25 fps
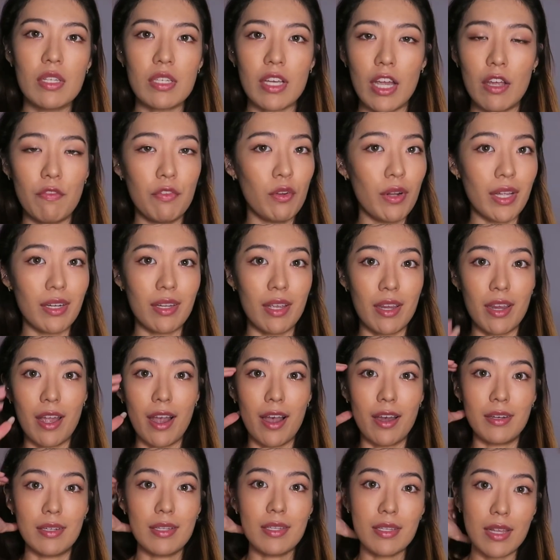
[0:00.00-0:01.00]
feel like they
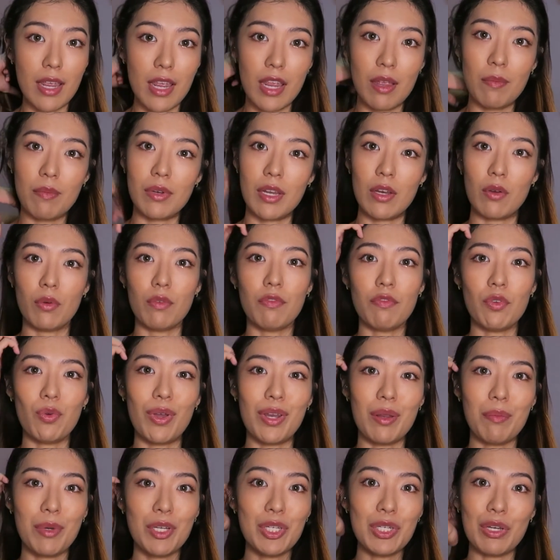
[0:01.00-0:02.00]
are the same. They don't feel
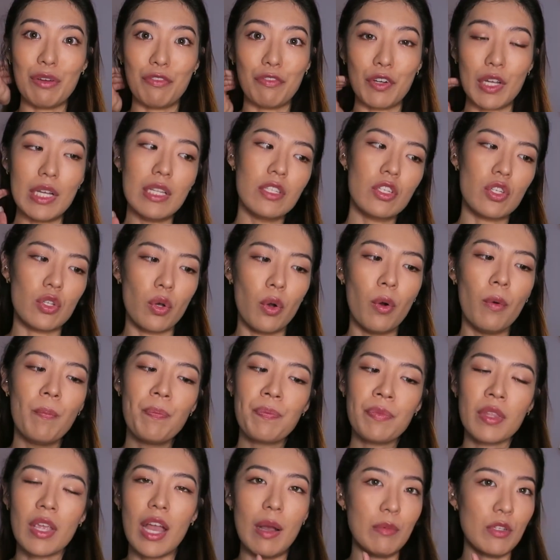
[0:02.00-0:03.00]
any much different, so
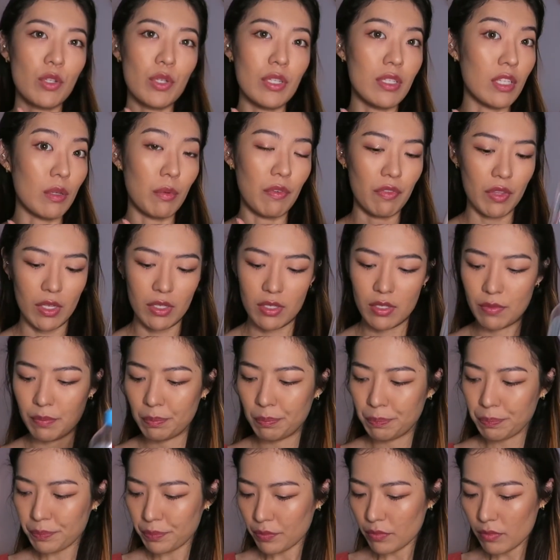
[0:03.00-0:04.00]
I'm just going to stick with this.
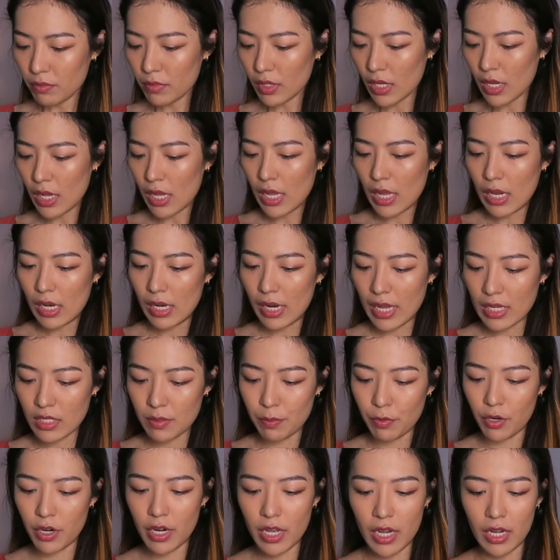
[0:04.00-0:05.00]
last
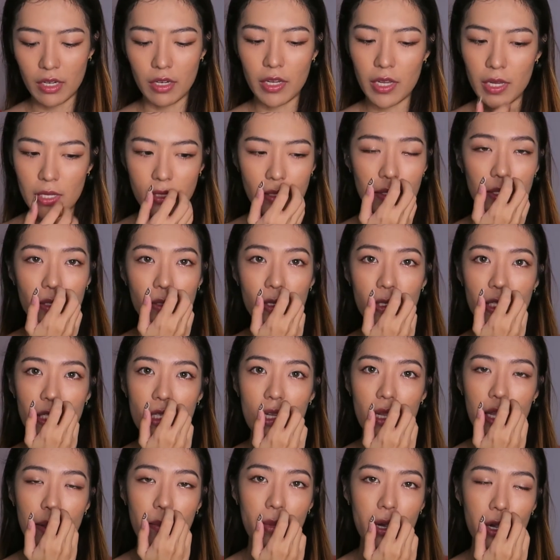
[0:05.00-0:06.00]
product. Okay, so this one is
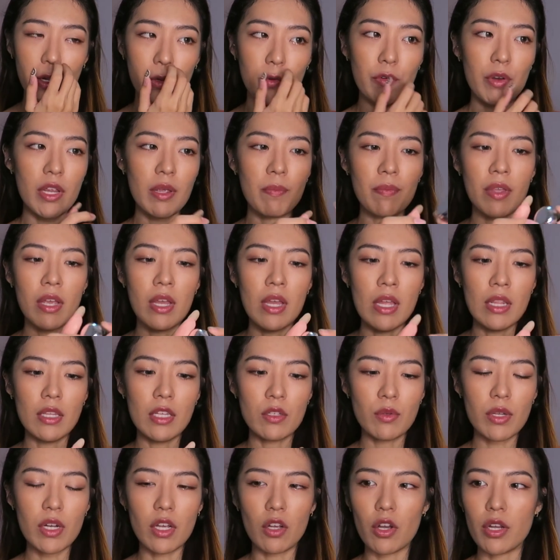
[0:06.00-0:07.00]
the La Mer cream. This
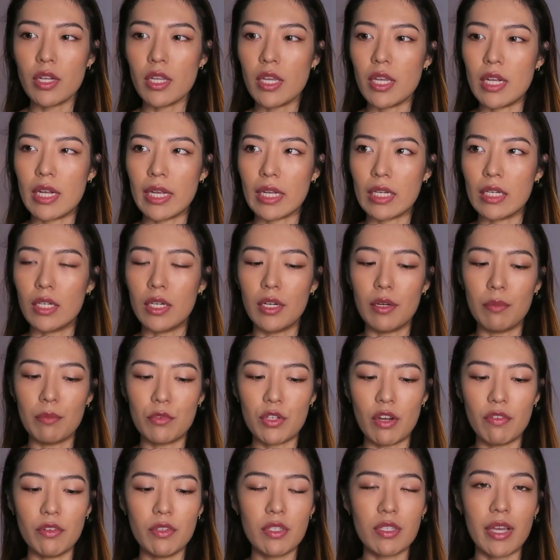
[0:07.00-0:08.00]
one I got it in like a
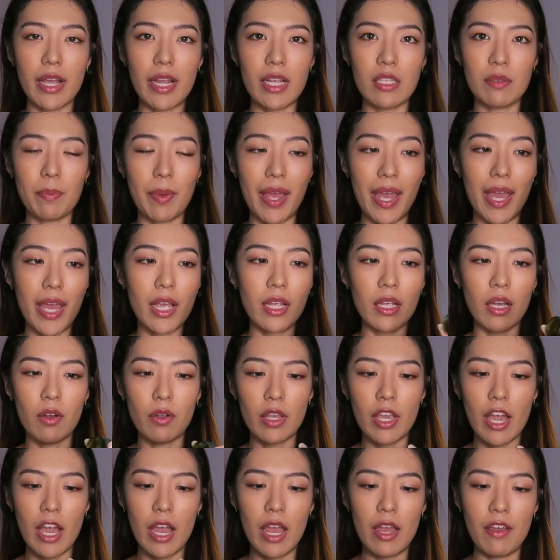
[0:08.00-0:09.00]
travel size pack.
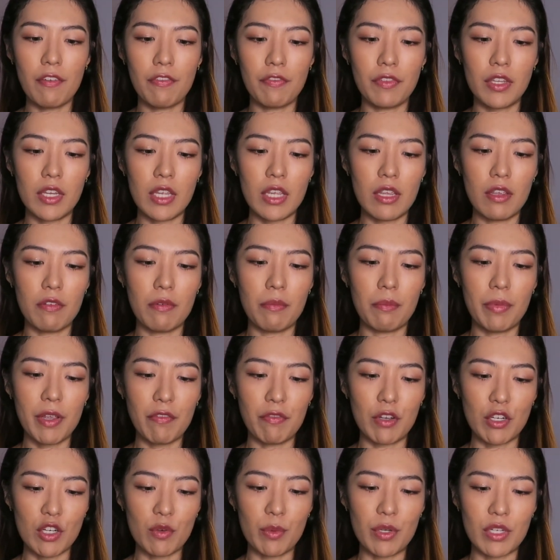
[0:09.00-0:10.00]
Okay, I have the big
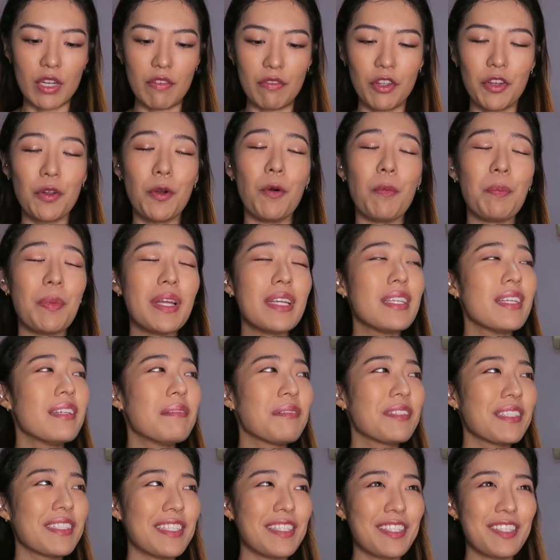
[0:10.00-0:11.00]
version which I've not opened yet
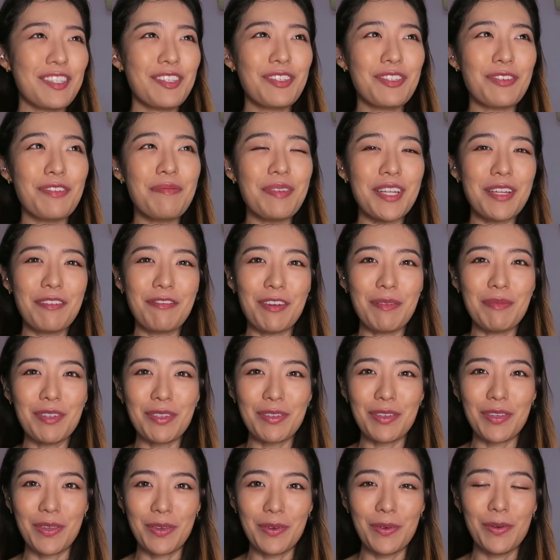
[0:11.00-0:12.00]
because there's just so many creams
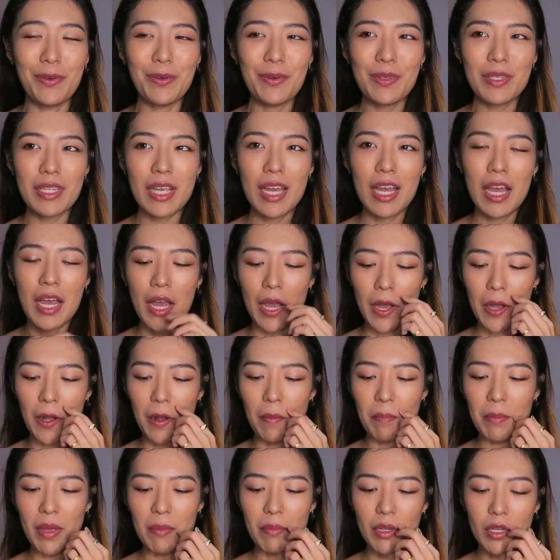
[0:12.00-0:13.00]
to use.
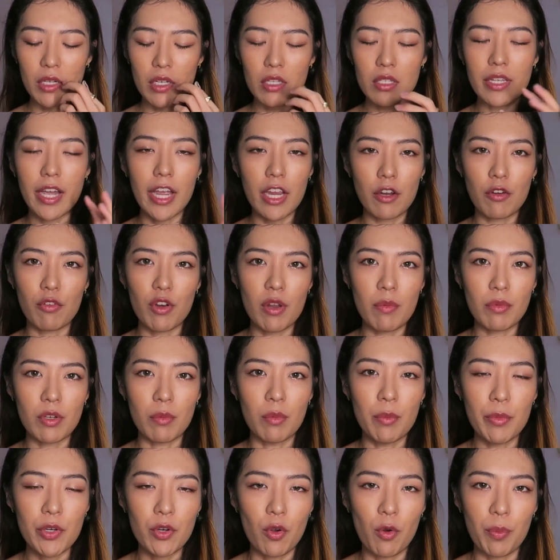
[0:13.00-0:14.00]
And because eye cream, the
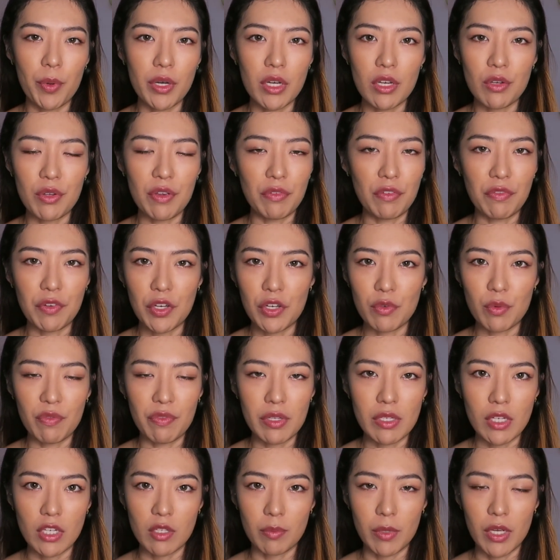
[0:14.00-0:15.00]
moment you open it, you have to finish within
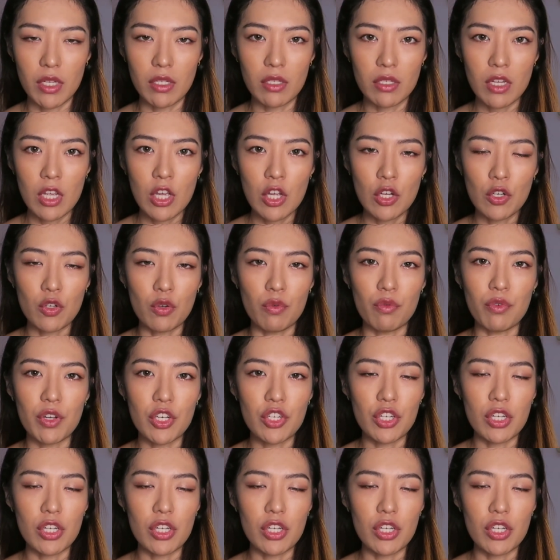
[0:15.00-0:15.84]
6 months to reach